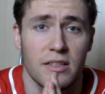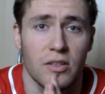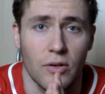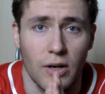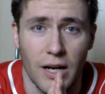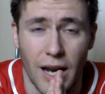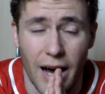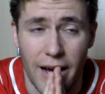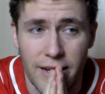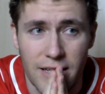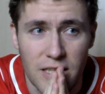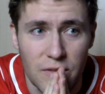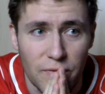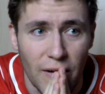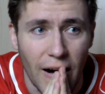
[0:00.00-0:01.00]
so Klein
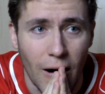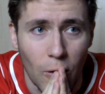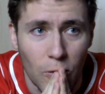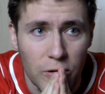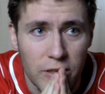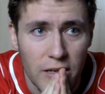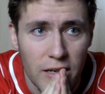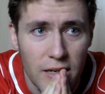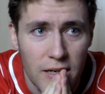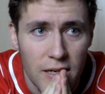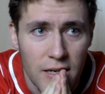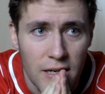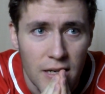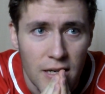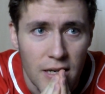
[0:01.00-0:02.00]
is fouled
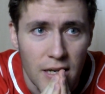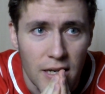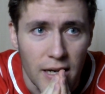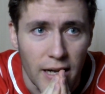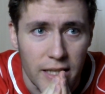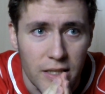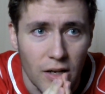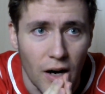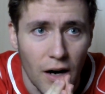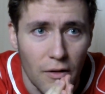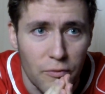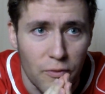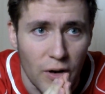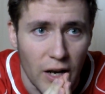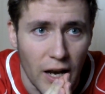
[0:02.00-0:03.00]
at the
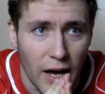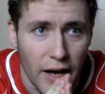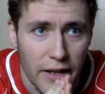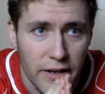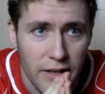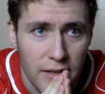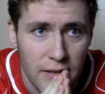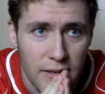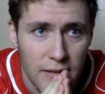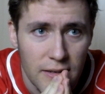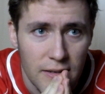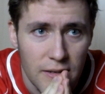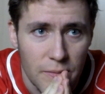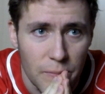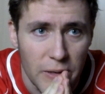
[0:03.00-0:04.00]
halfway line.
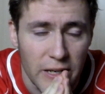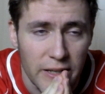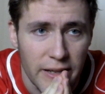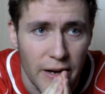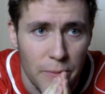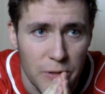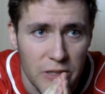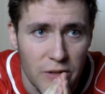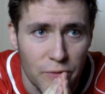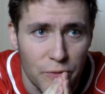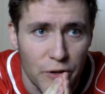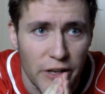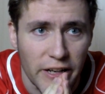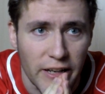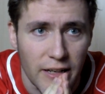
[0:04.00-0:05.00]
Milner with the
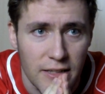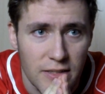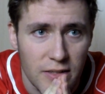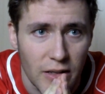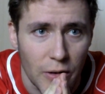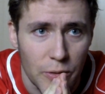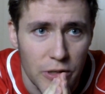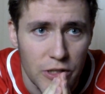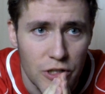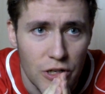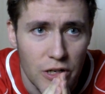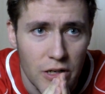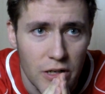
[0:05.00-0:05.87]
free kick. Sturridge.